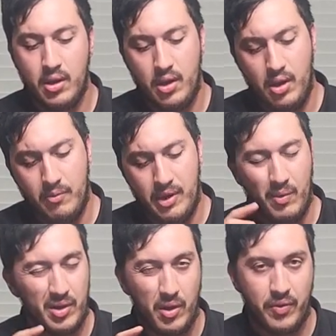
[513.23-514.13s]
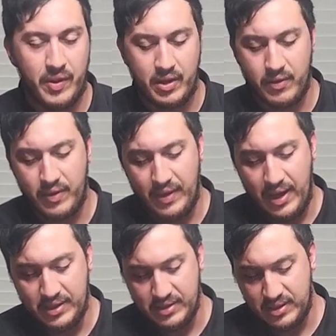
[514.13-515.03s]
uh, but I wouldn't go thicker than
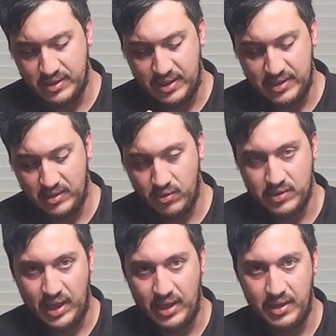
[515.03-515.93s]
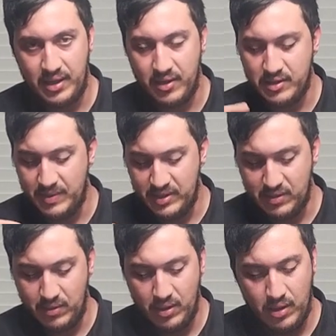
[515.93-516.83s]
that just because it gets a little tight in here, especially